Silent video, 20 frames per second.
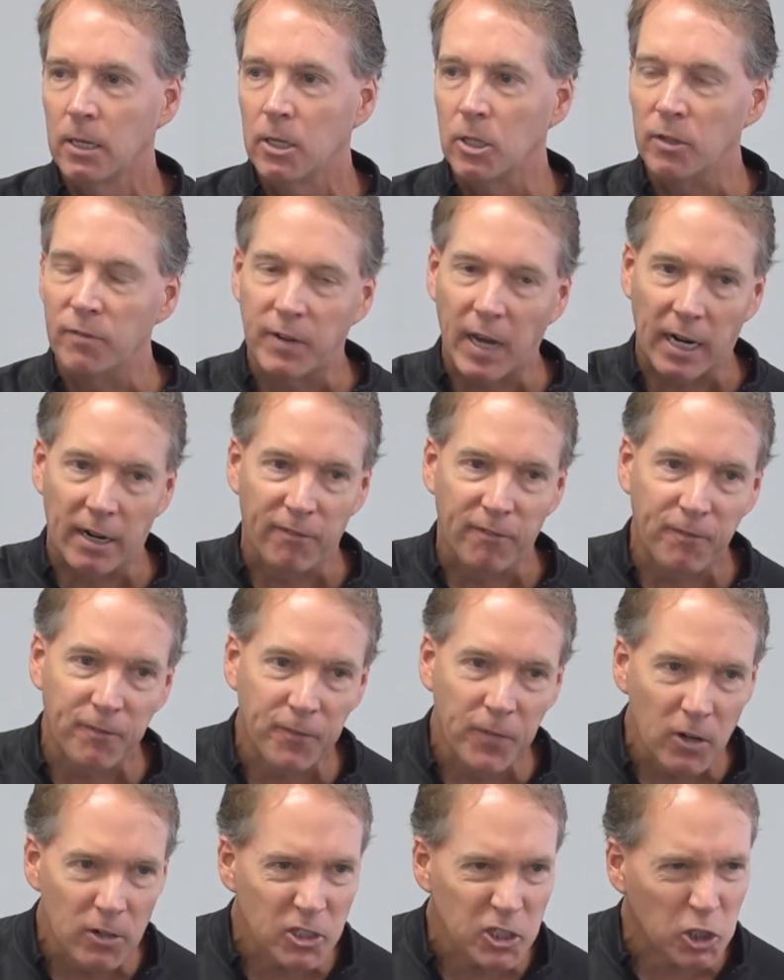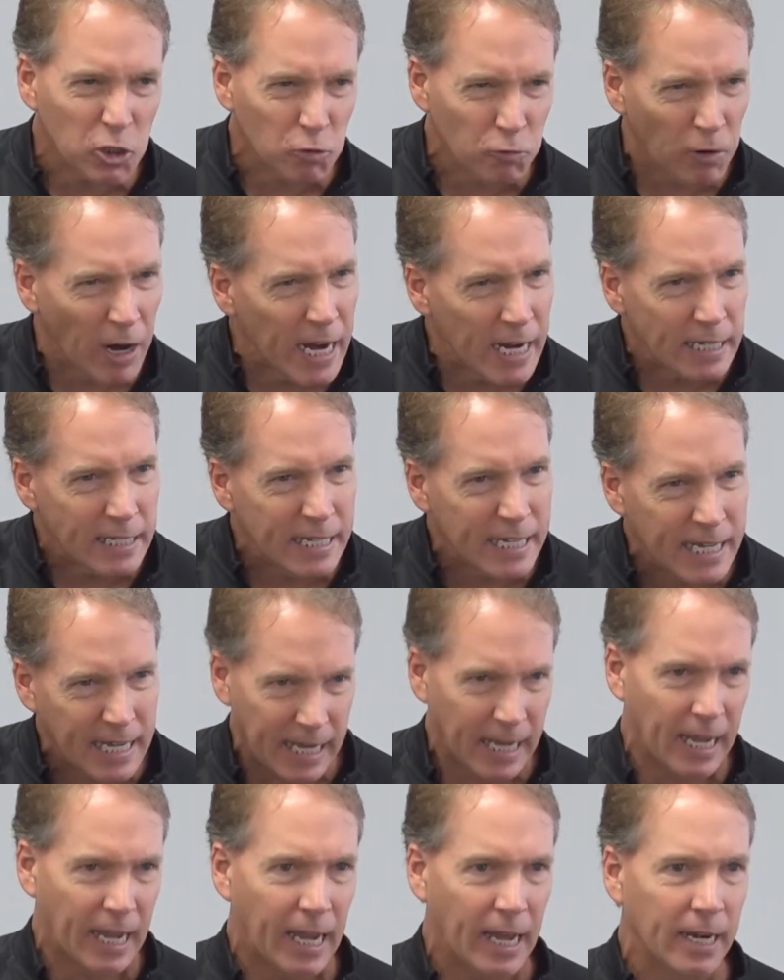You've got a first grade
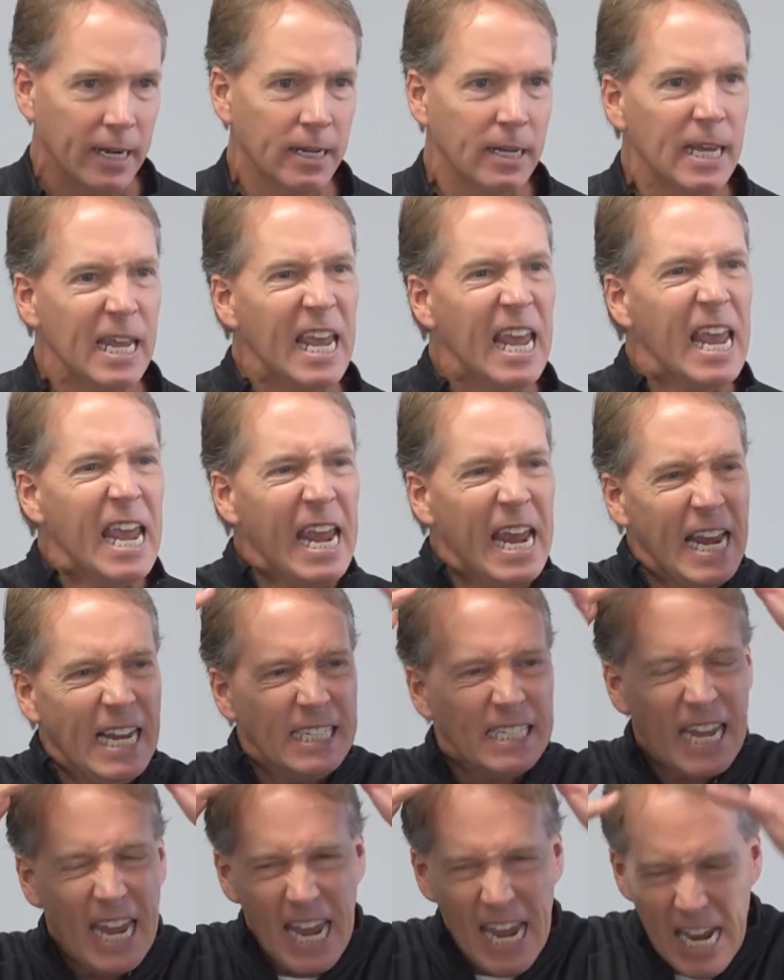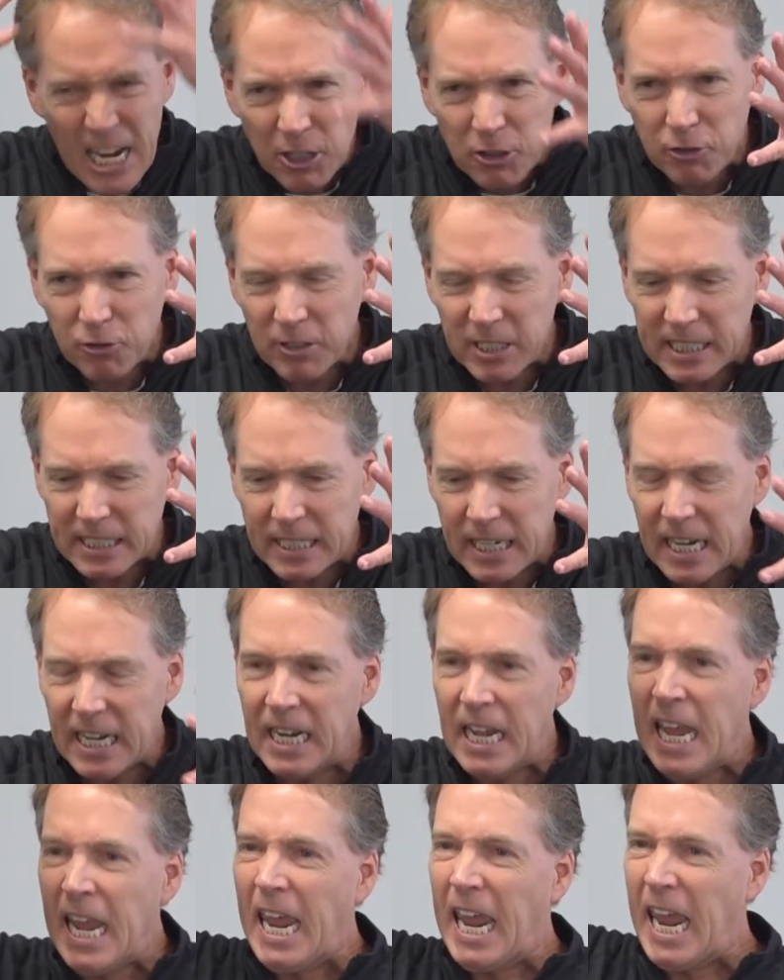kid. He's
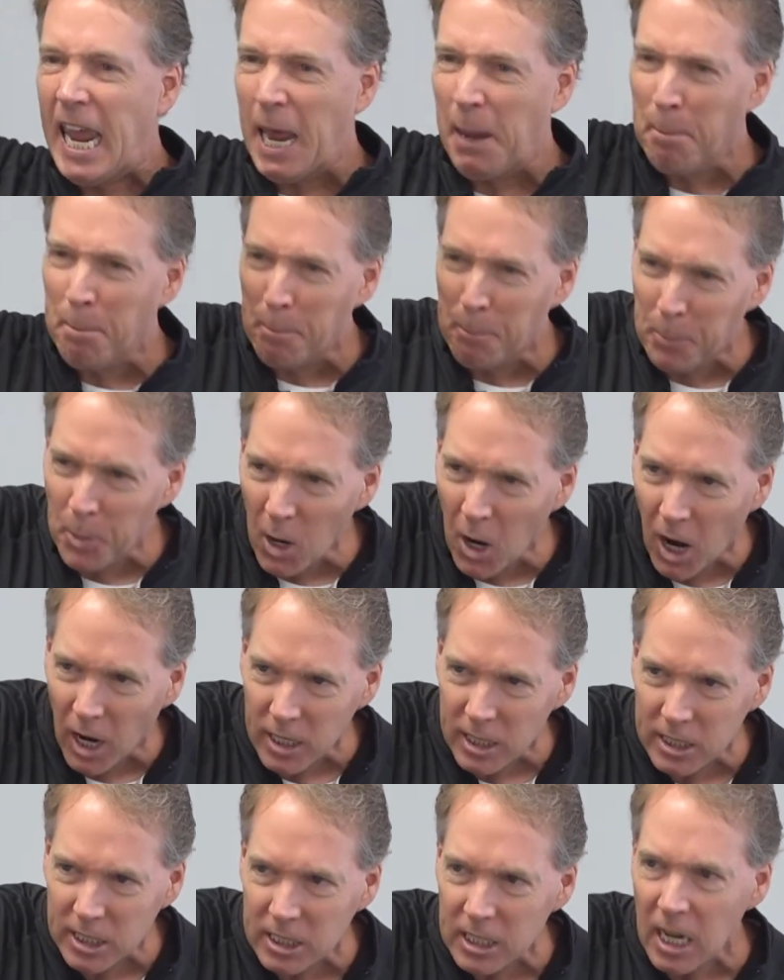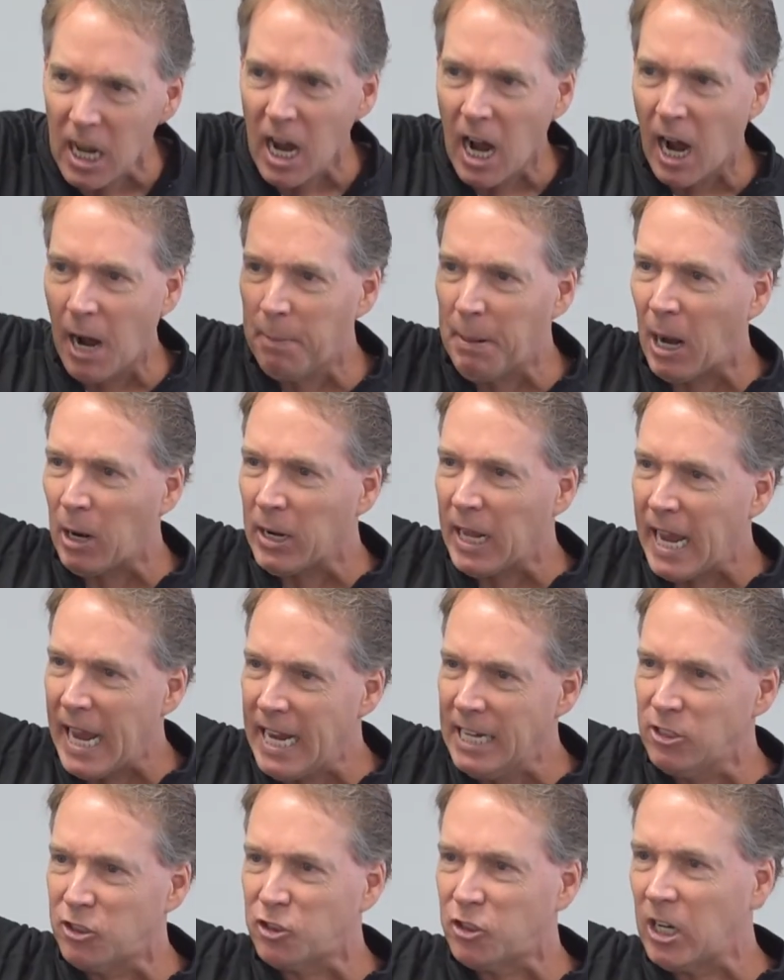interested in books about
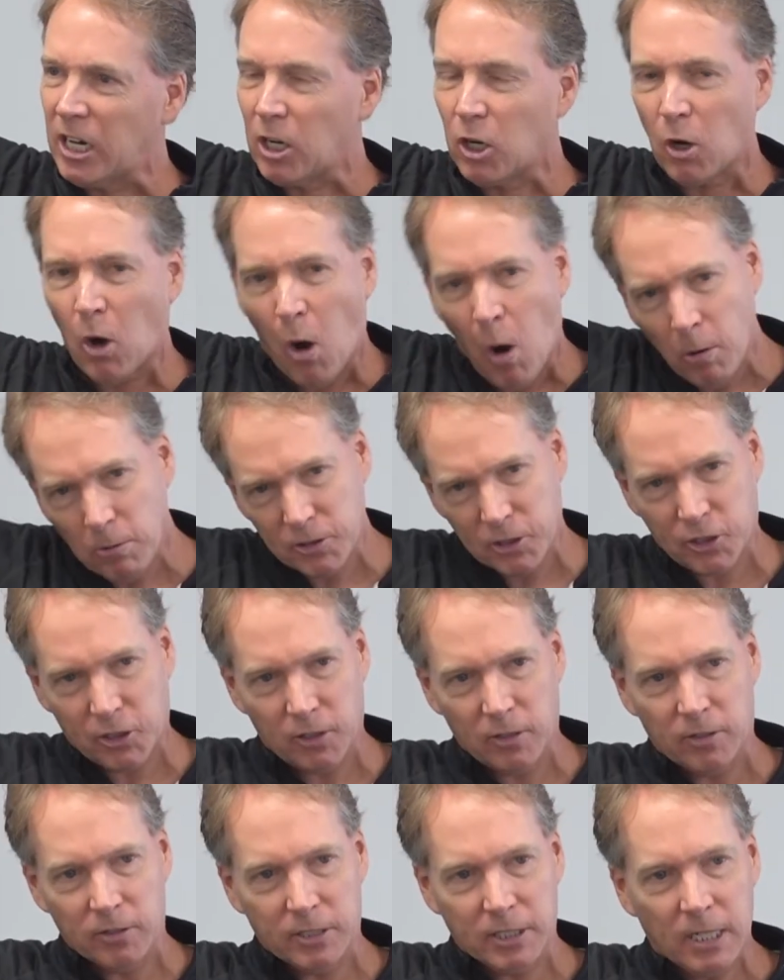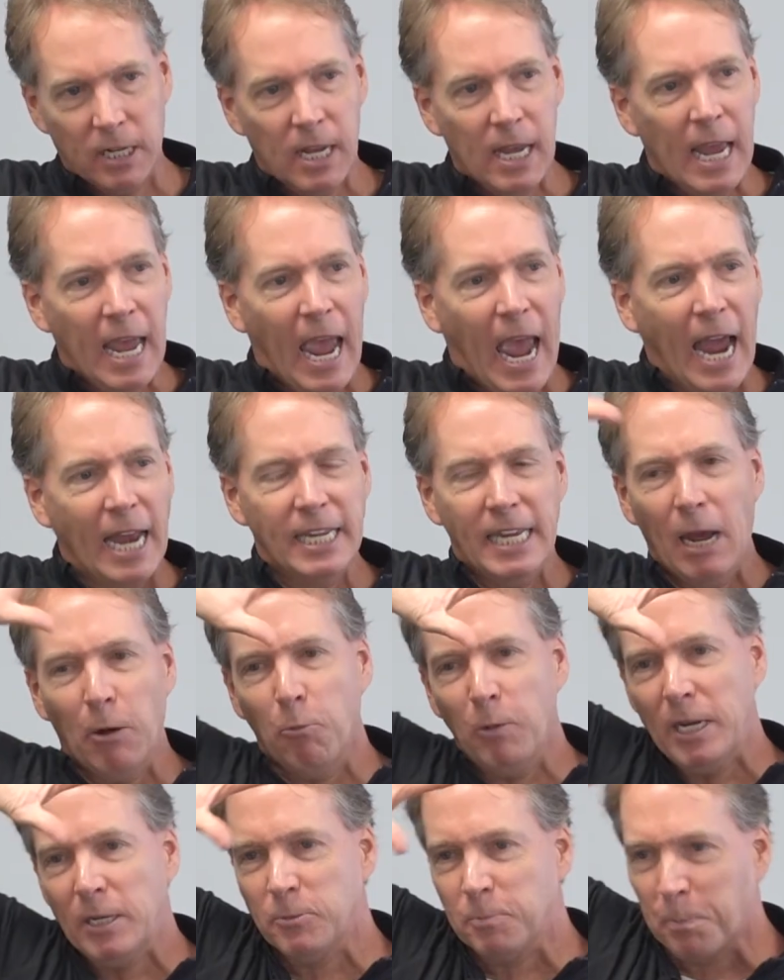ancient cultures. And yet
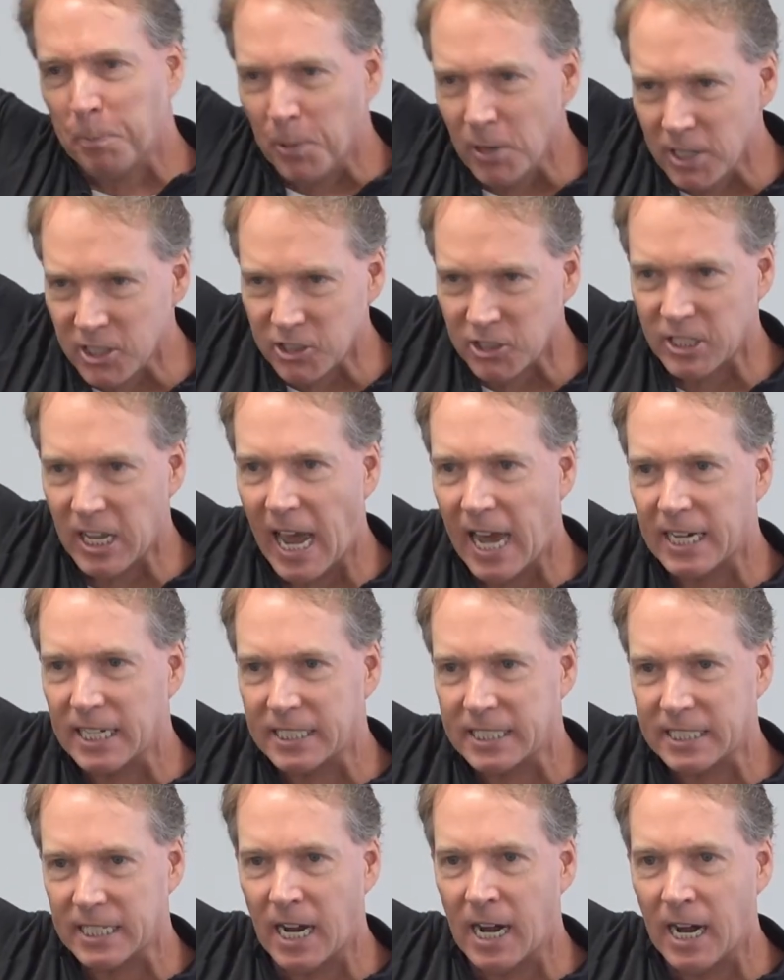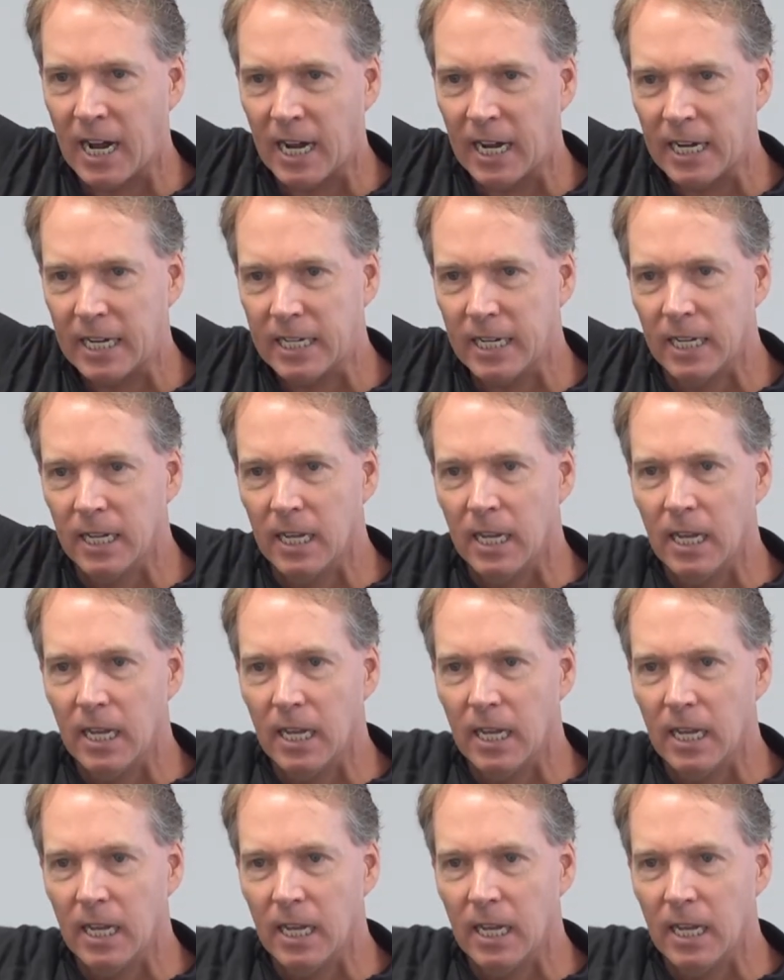we push that aside.